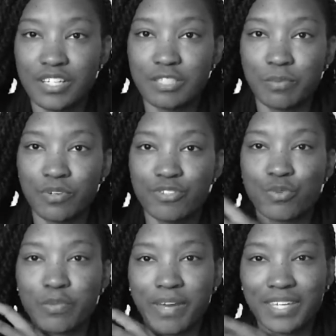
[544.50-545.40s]
experience
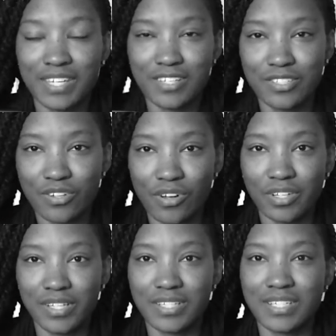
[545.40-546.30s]
with my kids
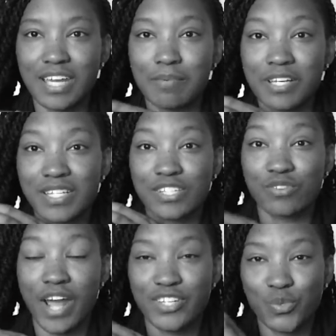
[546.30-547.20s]
earlier today because I
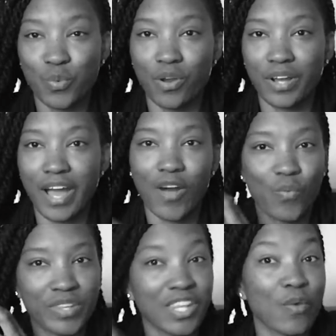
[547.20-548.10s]
tried to work out
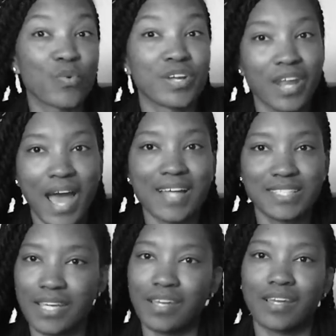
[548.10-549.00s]
when they were not
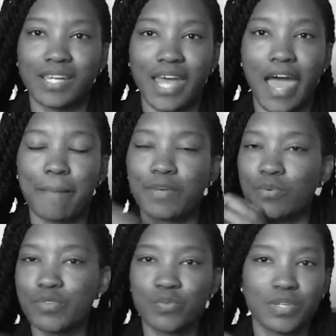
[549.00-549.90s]
taking a nap. It
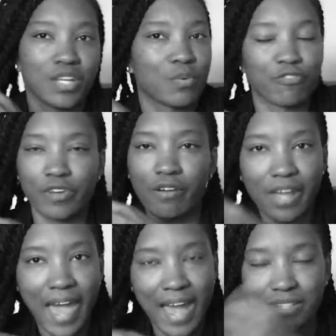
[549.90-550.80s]
was when they were very
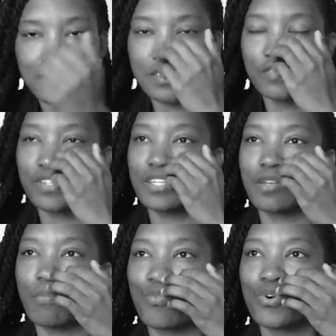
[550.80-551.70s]
active in the
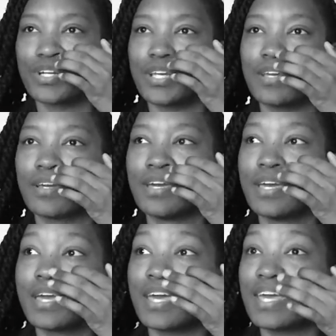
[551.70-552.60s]
morning,
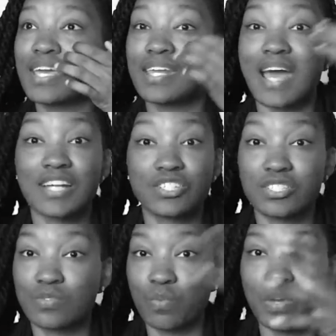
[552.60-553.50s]
and
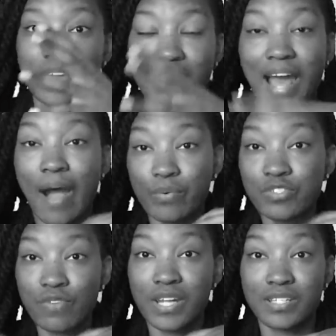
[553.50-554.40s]
I
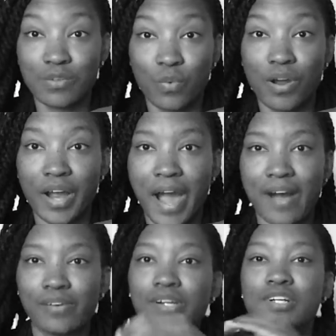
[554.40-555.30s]
was ready to work
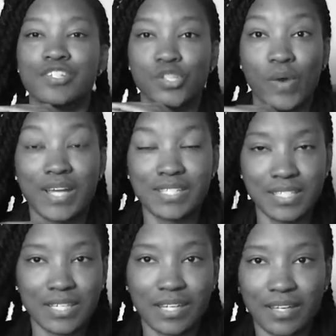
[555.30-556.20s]
out, so I
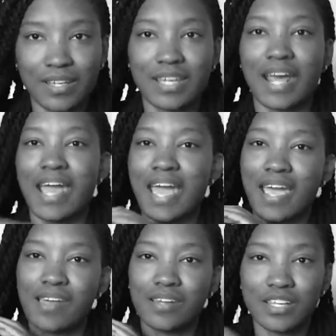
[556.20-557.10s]
did it. And I
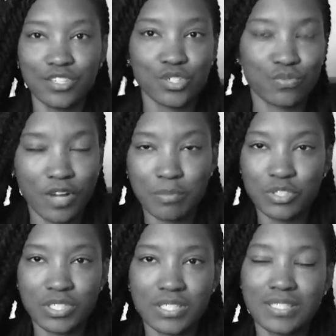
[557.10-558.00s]
had
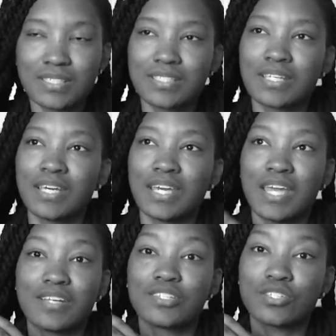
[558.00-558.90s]
interruptions,
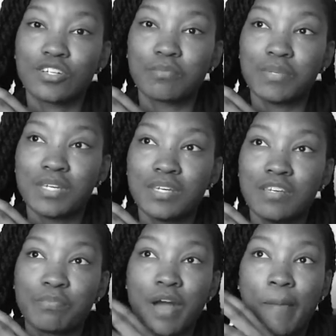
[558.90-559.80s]
and it took
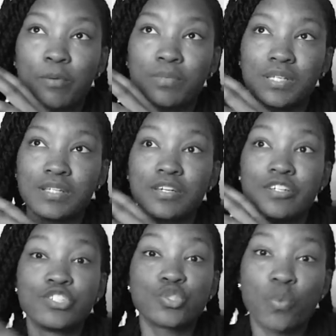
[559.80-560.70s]
me probably
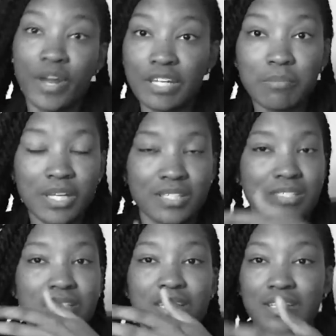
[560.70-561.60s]
20 minutes
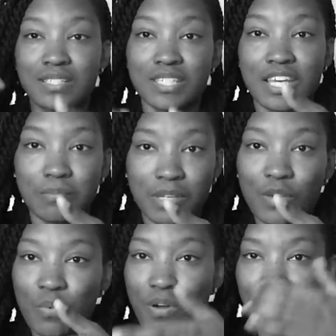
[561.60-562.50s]
to get a
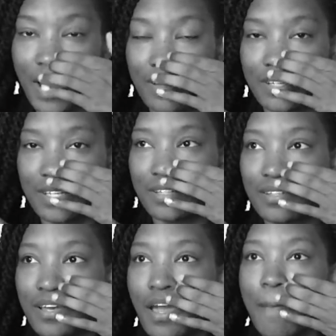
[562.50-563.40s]
10-minute workout in.
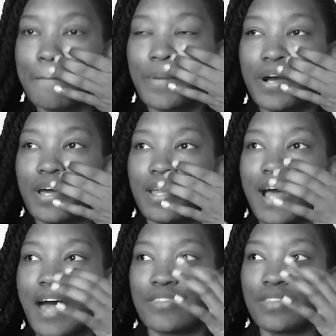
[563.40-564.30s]
But
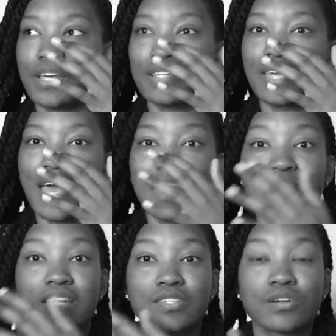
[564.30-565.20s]
I think that
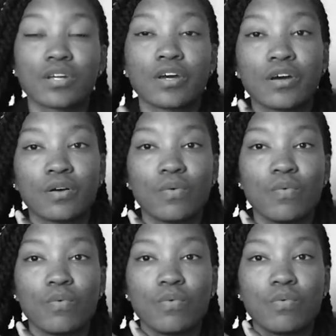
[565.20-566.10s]

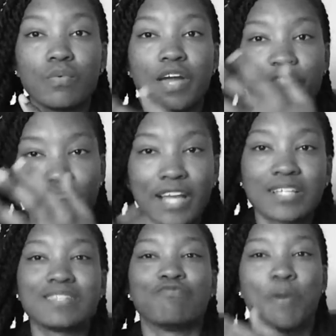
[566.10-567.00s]
if I
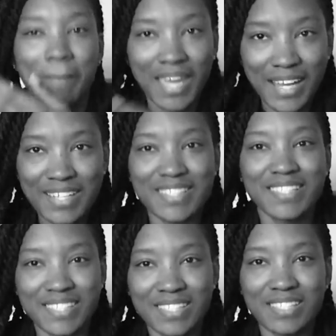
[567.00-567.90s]
can remain
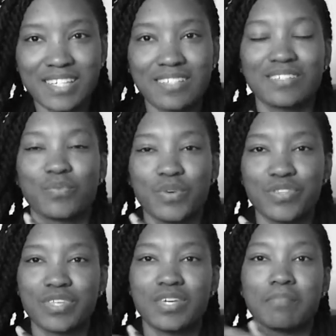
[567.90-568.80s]
consistent
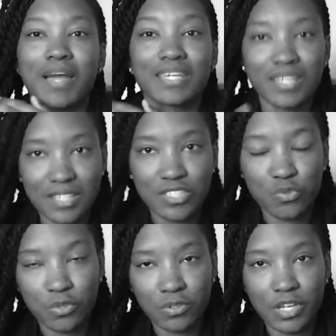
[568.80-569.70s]
with it, my kids it
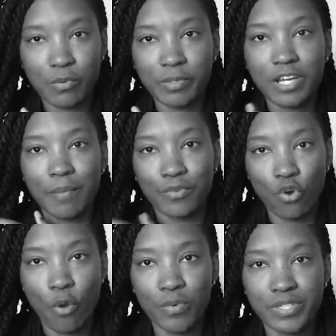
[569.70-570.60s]
will become
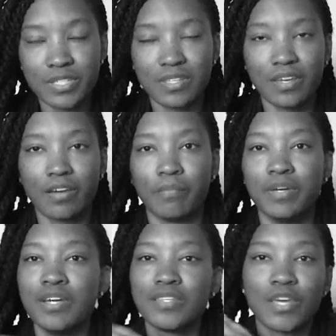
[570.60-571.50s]
normal to them.
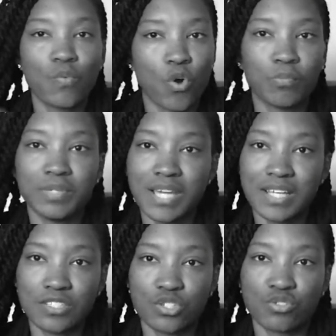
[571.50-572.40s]
They won't be
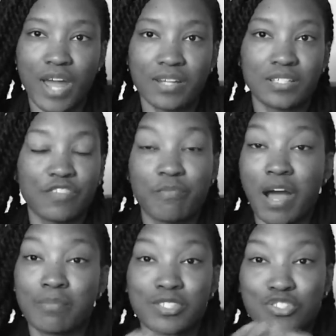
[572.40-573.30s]
as distracted if
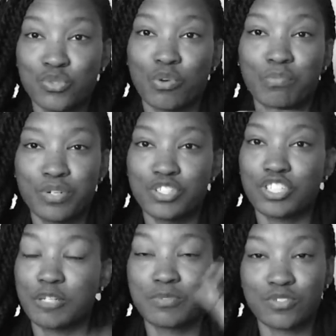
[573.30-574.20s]
mommy is doing
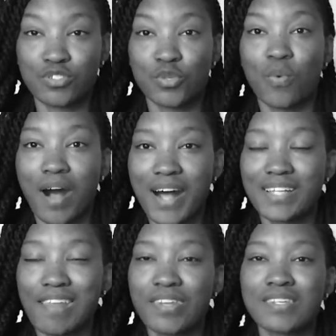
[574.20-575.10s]
push-ups or
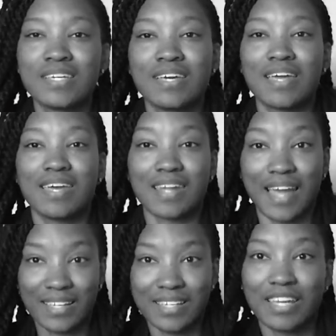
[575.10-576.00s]
squats, and I
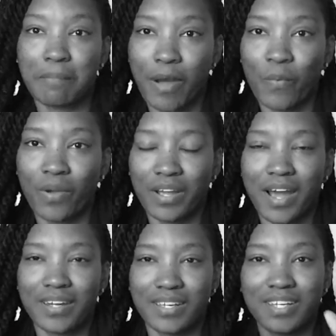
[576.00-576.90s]
can get my
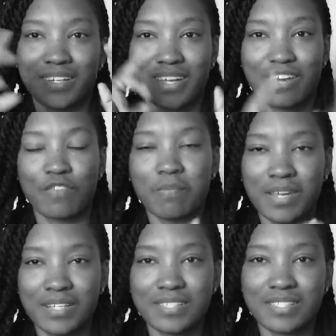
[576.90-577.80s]
workout in and
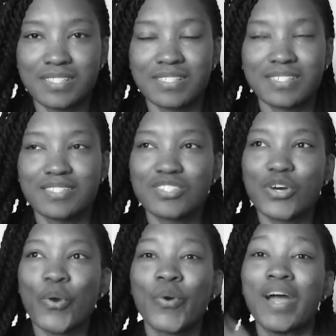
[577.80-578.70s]
remain consistent.
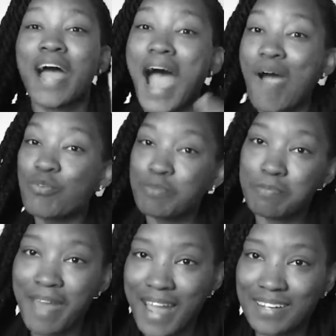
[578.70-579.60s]
So I will be
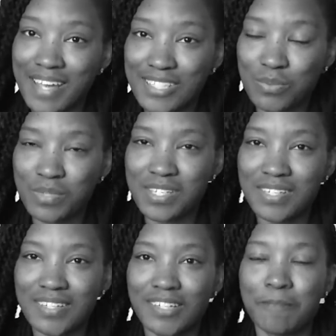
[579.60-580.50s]
back next
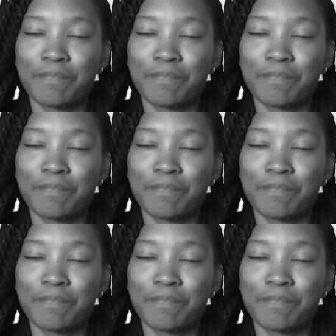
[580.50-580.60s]
week.